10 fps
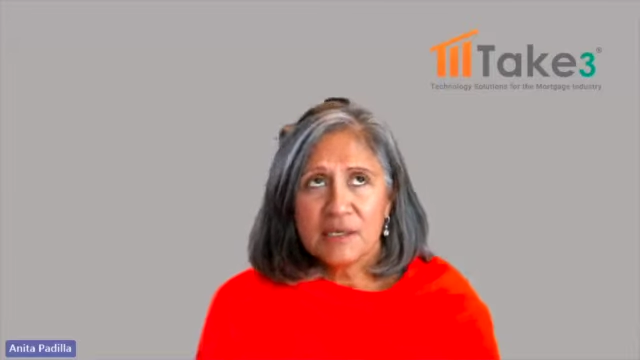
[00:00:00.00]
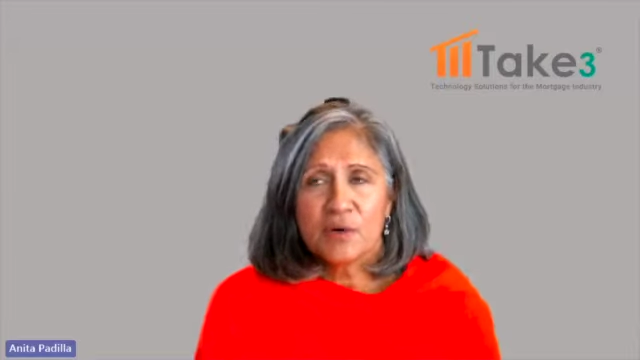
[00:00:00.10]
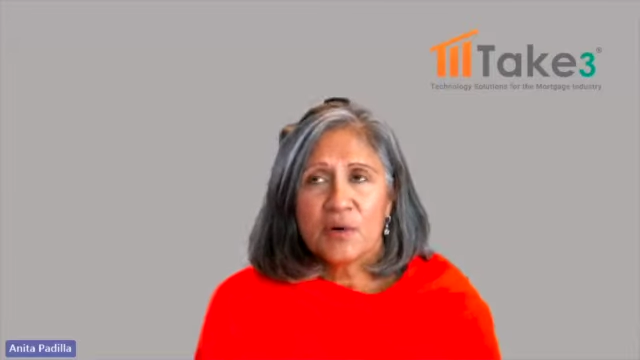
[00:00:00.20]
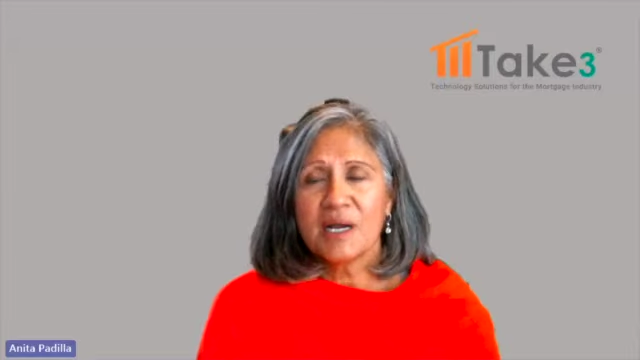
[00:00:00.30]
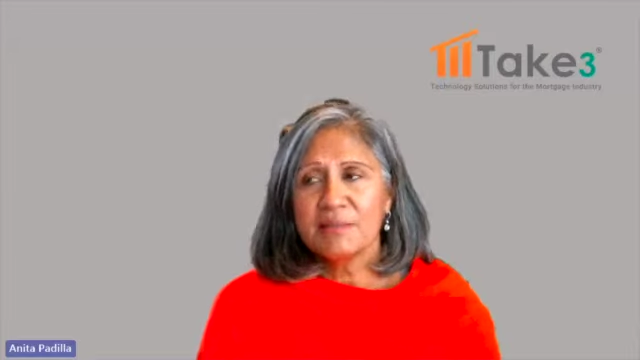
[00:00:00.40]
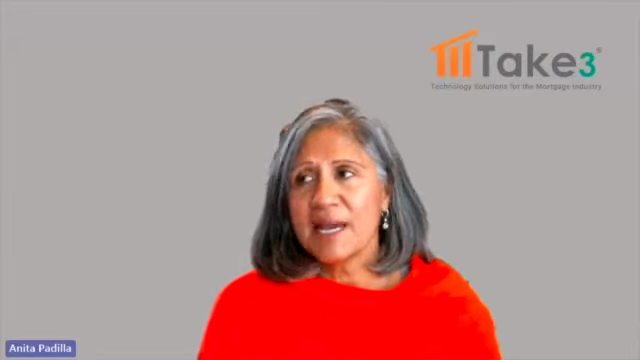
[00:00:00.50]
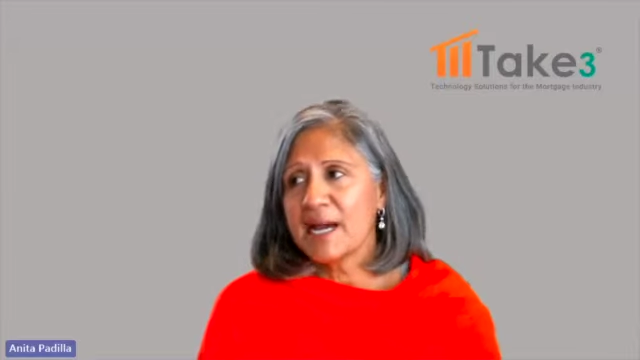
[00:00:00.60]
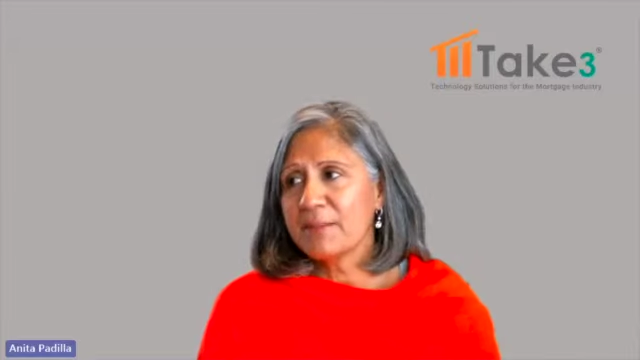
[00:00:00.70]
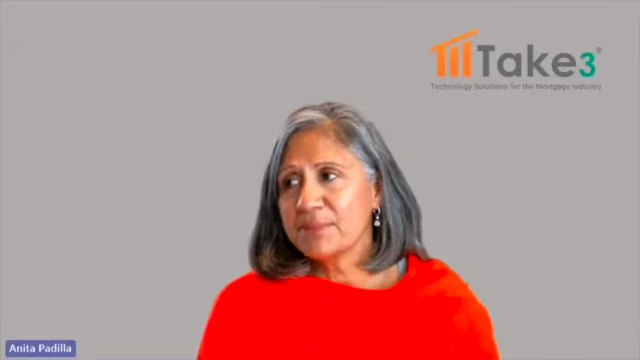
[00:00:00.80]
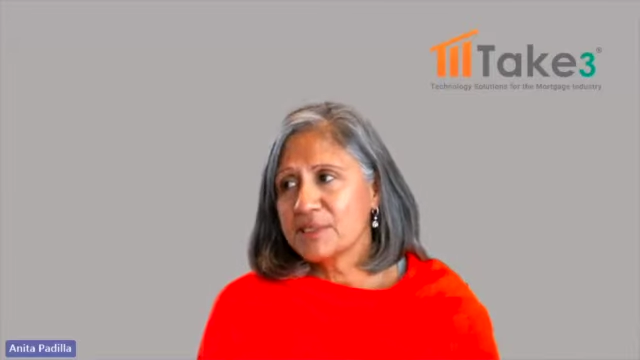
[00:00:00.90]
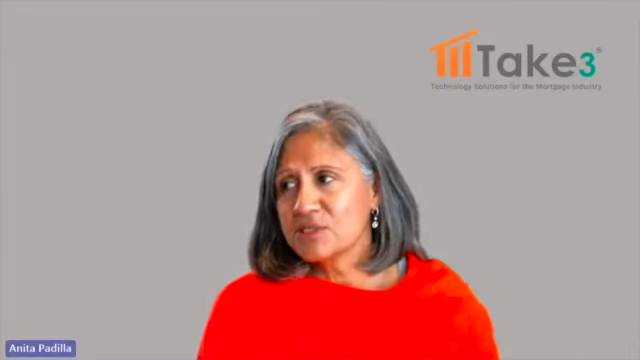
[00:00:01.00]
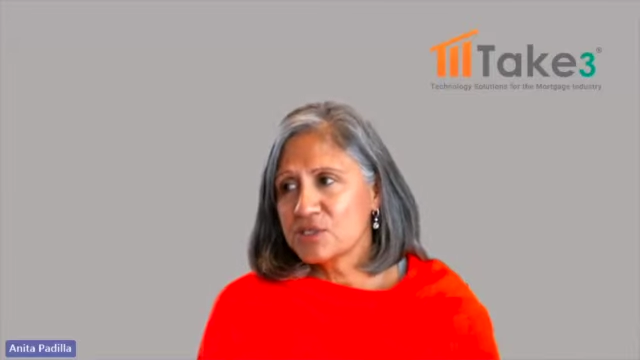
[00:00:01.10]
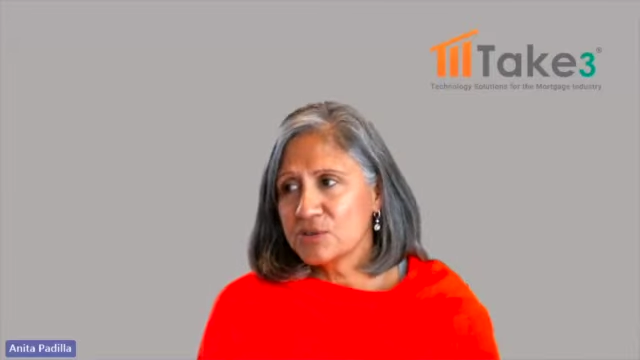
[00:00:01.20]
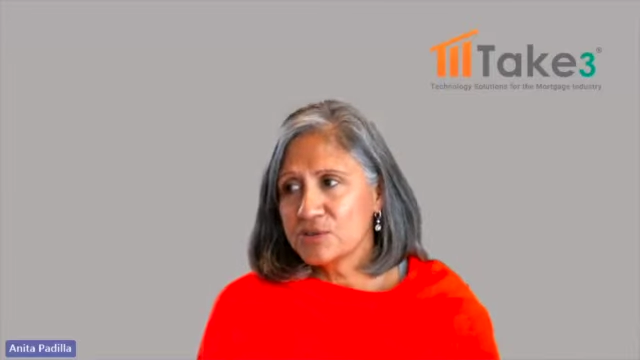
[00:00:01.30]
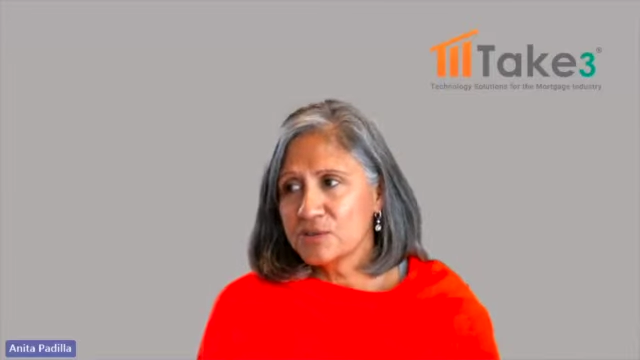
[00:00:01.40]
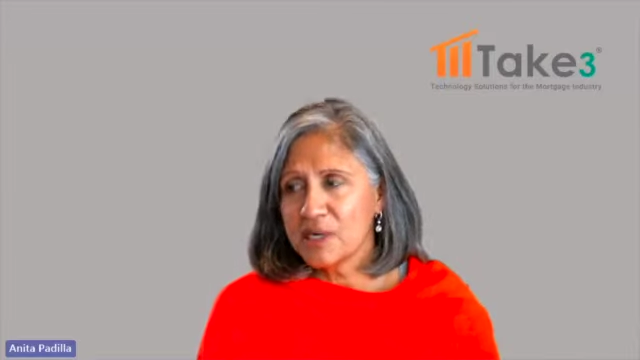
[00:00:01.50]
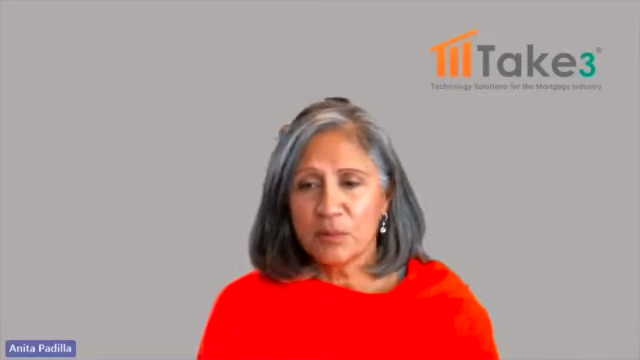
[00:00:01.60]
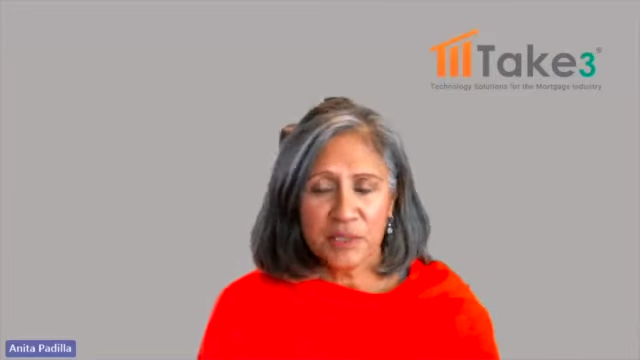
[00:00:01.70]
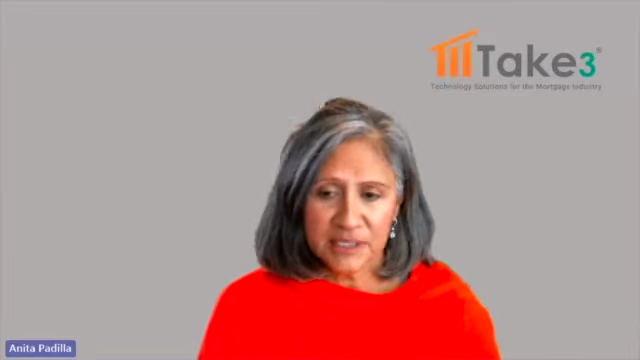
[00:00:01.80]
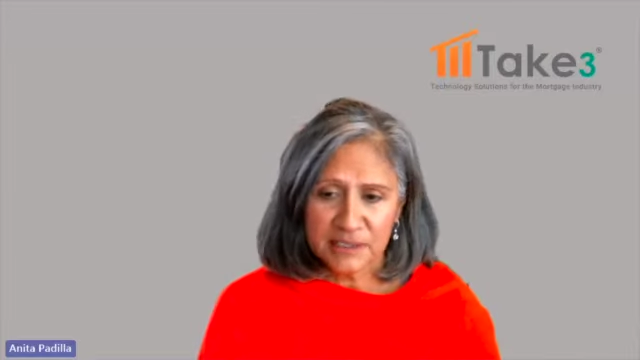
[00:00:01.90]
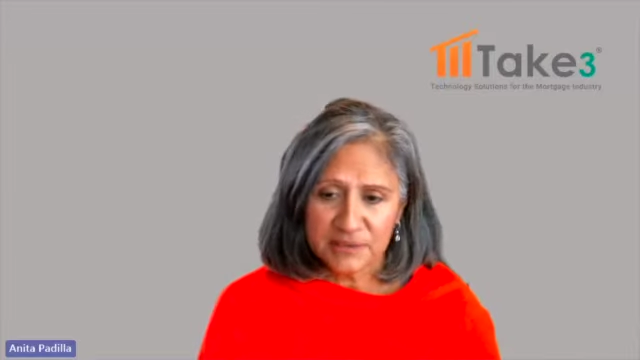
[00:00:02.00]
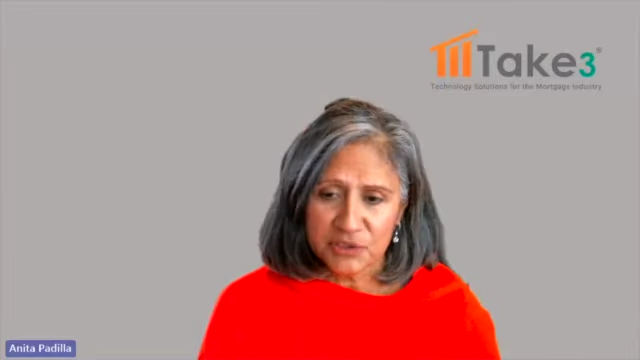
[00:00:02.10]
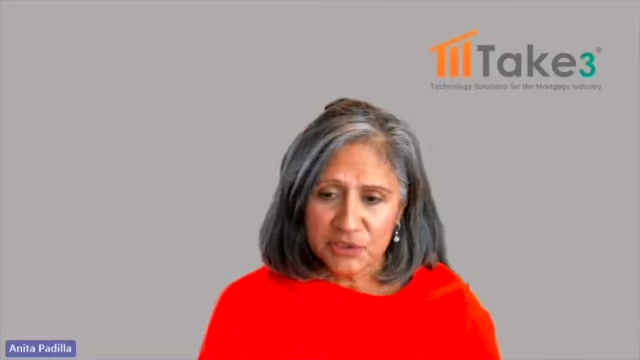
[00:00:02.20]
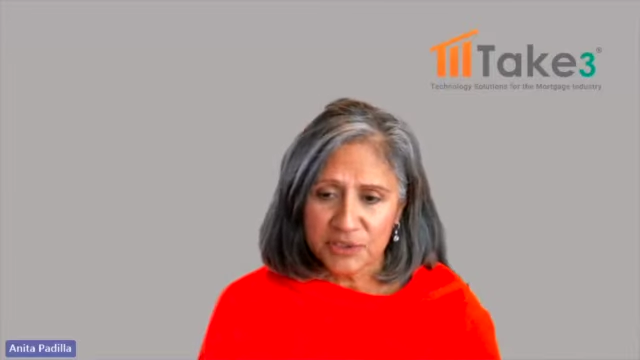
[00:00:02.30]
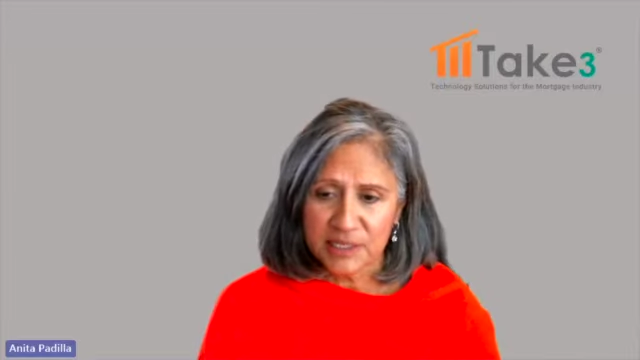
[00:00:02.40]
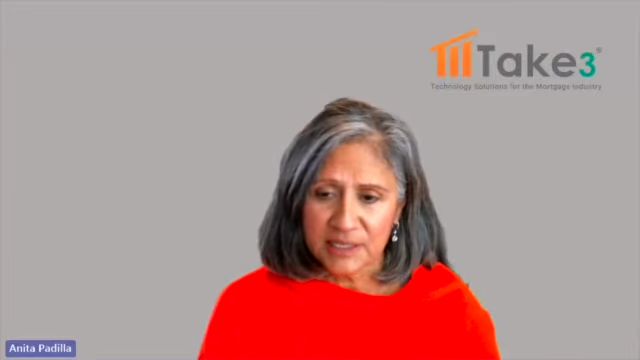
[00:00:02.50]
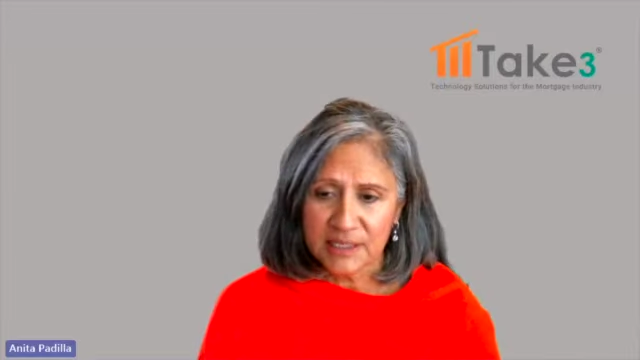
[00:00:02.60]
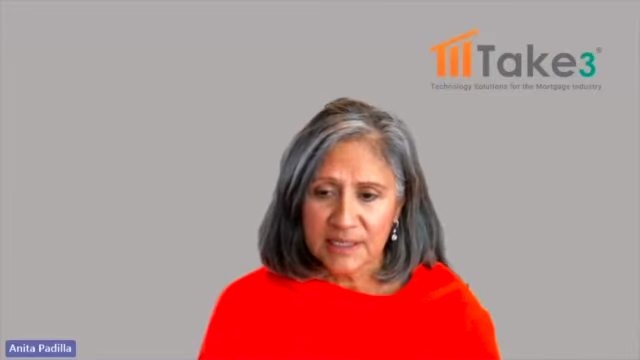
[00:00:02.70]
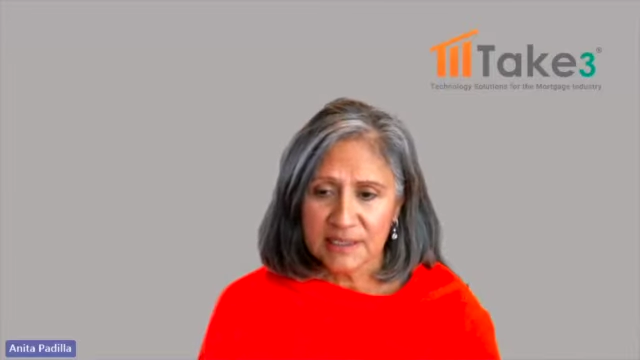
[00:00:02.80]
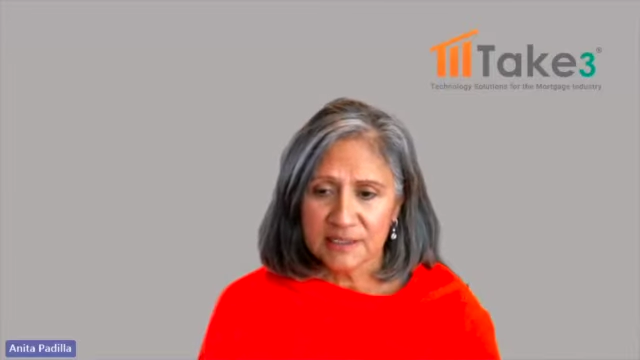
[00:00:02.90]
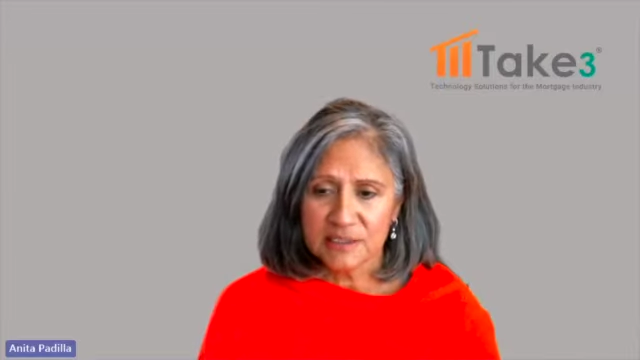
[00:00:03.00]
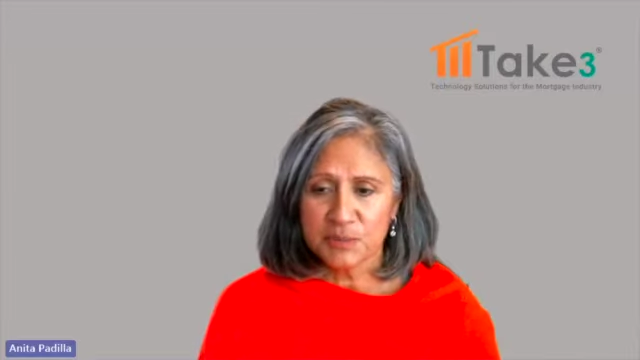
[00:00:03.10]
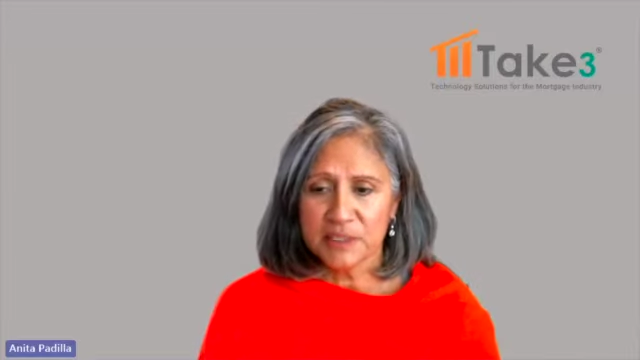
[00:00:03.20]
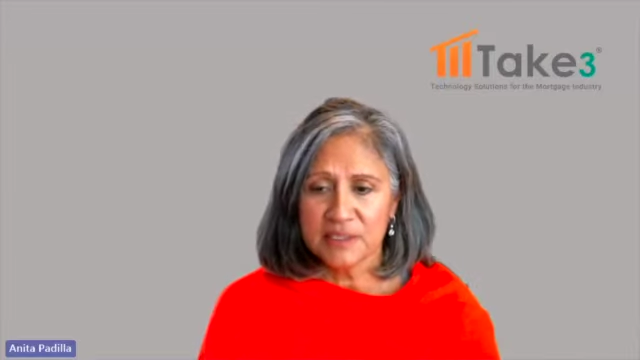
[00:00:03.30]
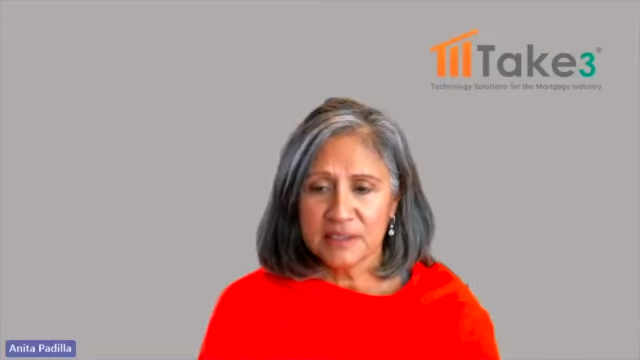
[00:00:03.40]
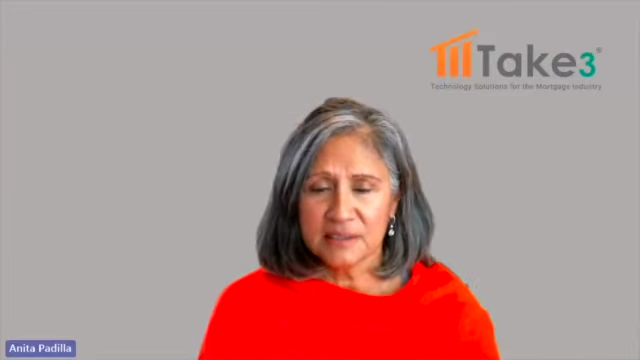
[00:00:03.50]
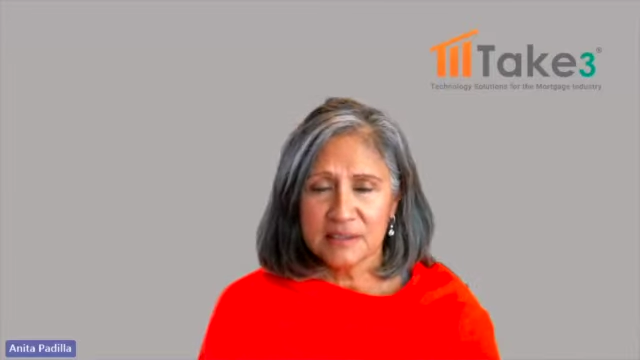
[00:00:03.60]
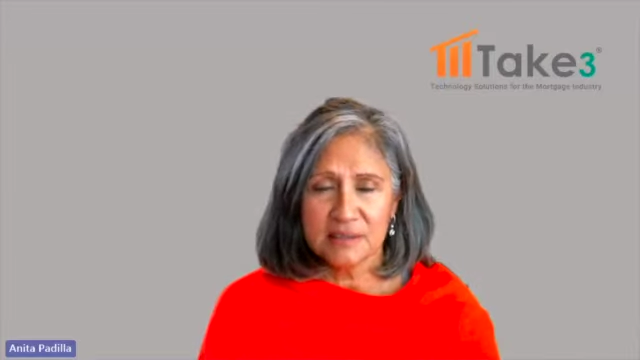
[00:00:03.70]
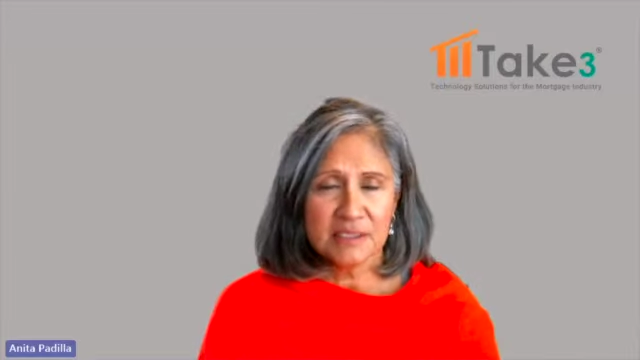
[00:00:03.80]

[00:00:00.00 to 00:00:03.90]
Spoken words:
I'm happy to help our industry, and it's been